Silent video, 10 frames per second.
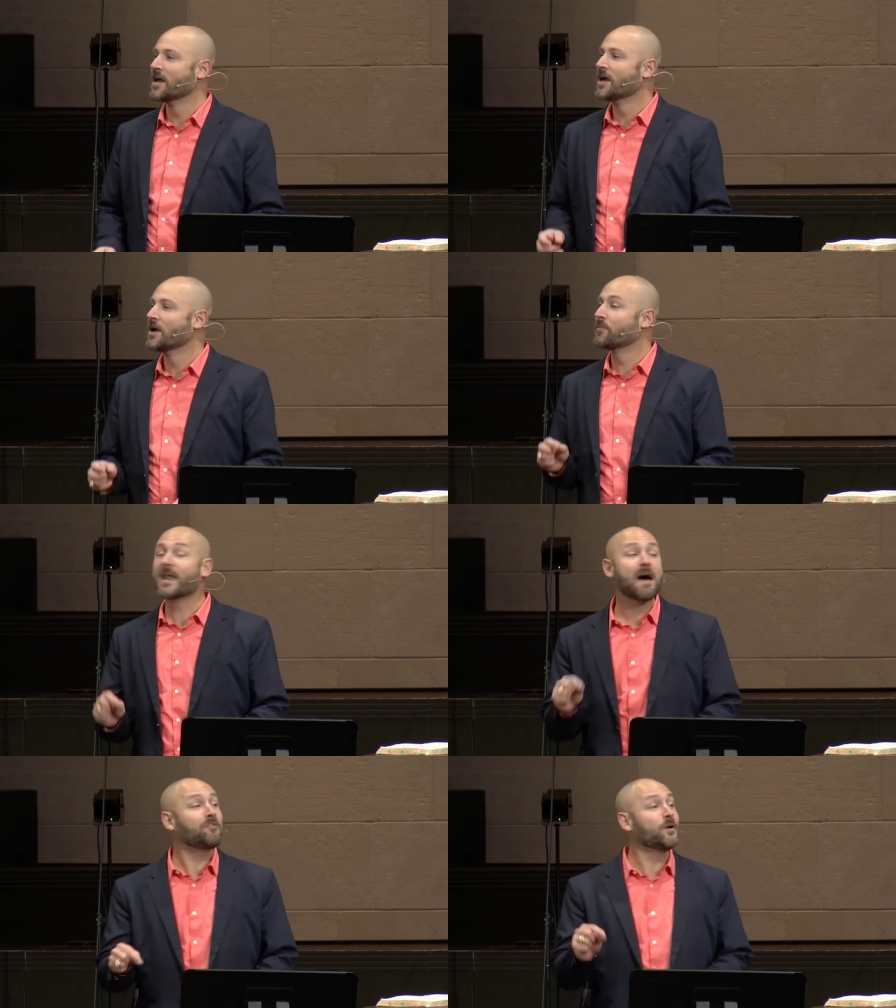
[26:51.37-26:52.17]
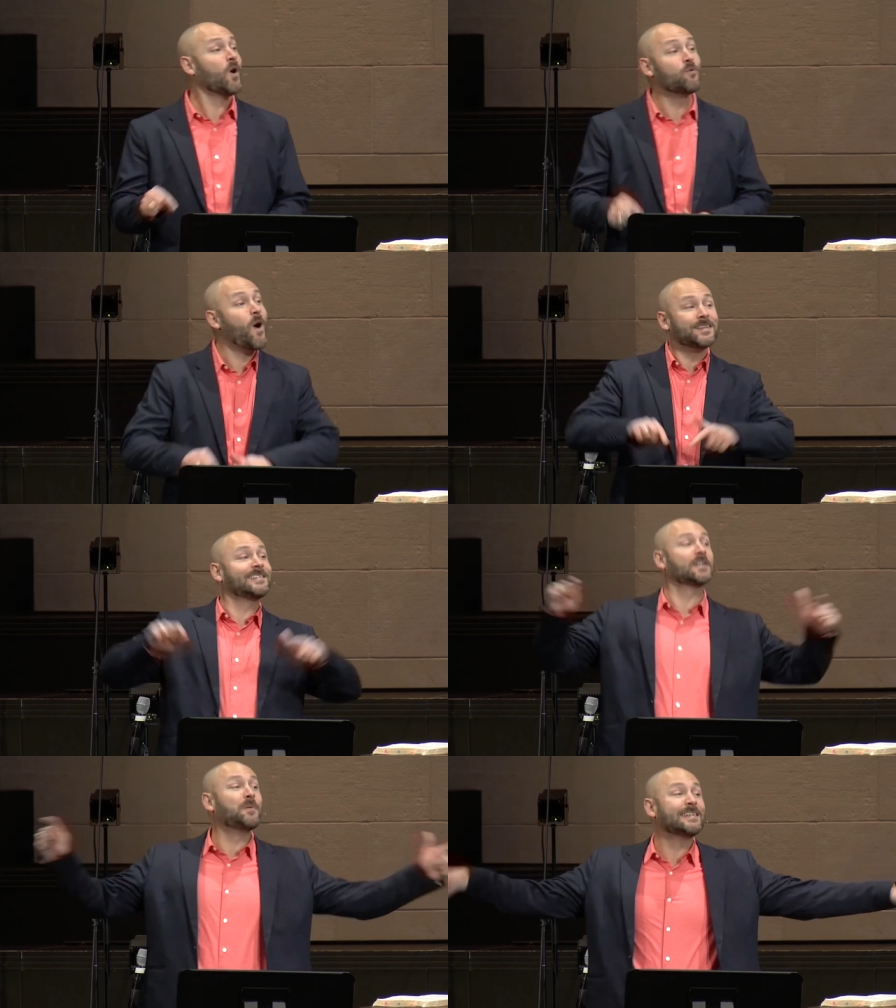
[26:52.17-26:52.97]
but everyone wants
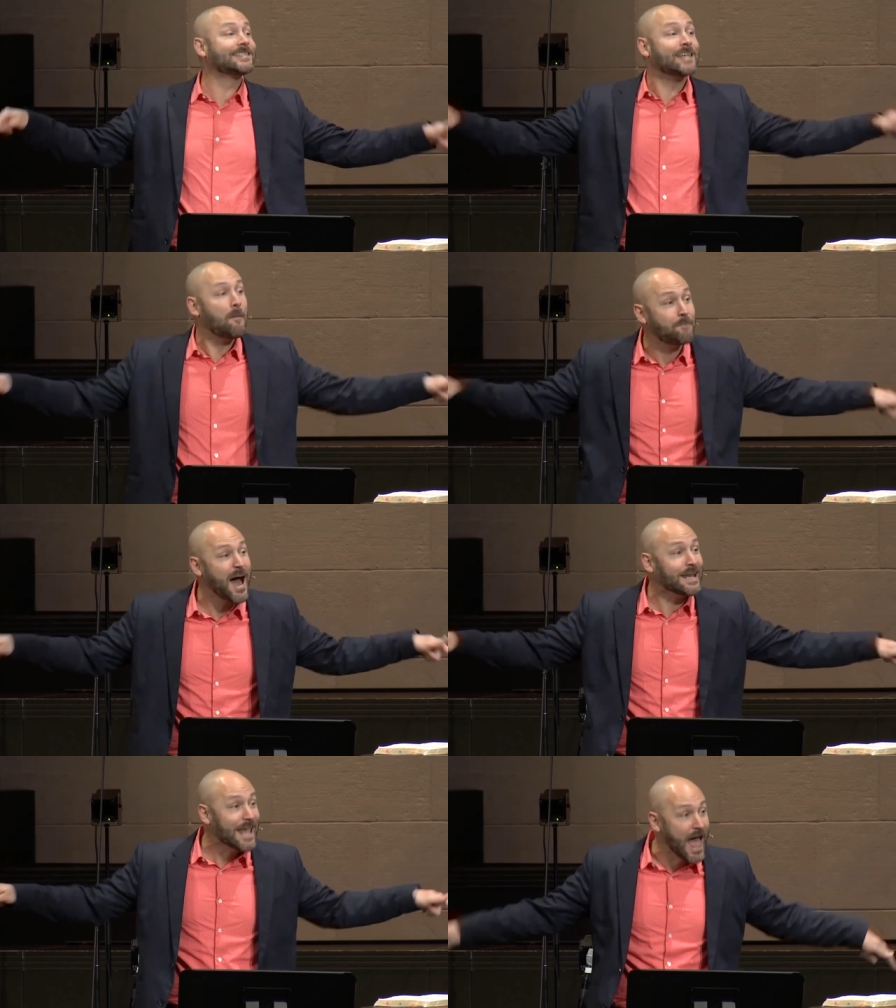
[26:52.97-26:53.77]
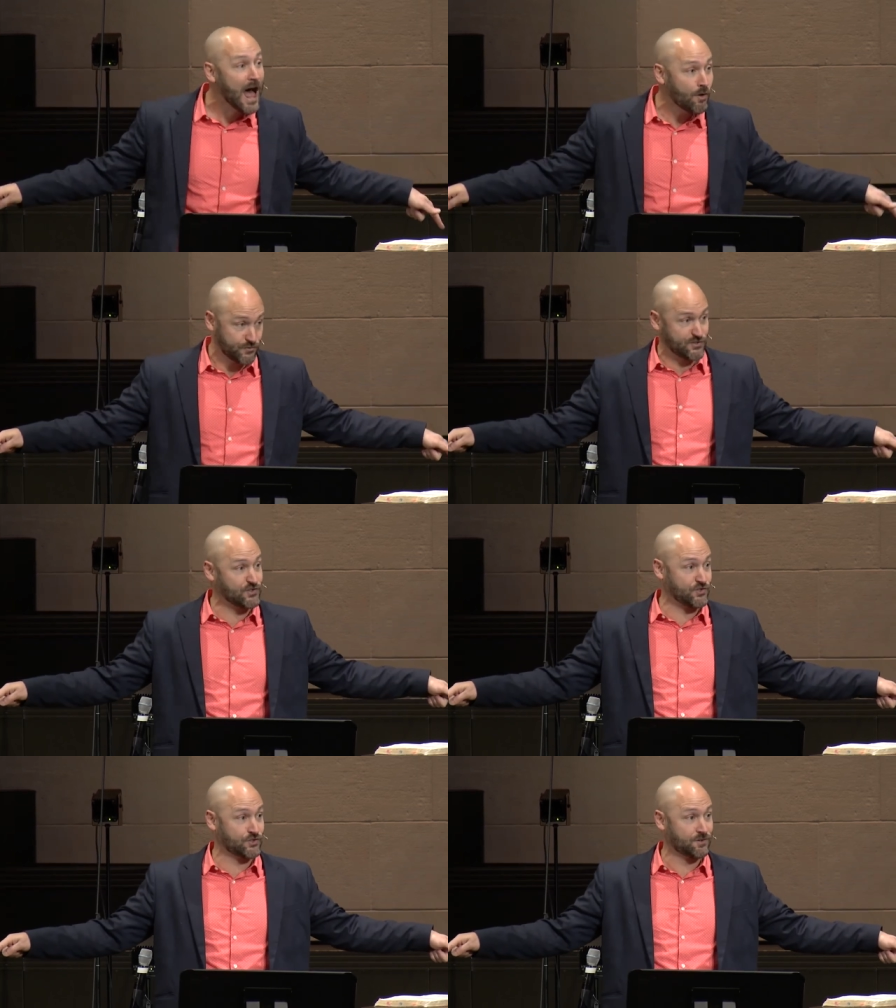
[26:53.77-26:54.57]
to be somebody else